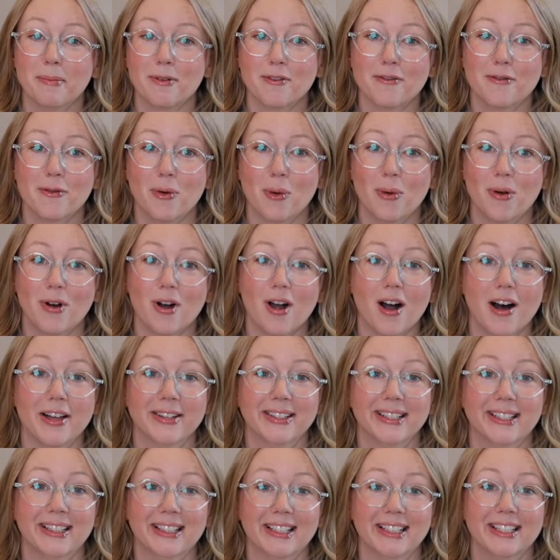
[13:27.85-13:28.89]
Number four
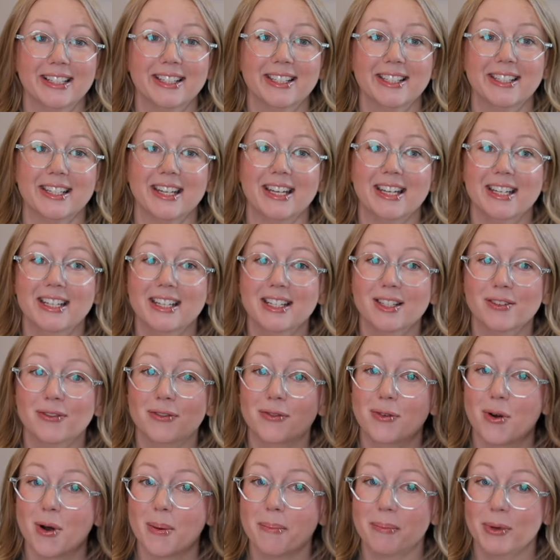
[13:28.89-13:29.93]
on the list
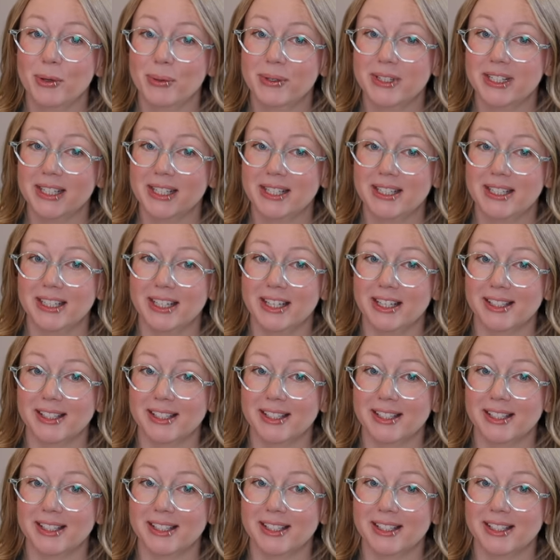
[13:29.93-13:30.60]
is Formoonsa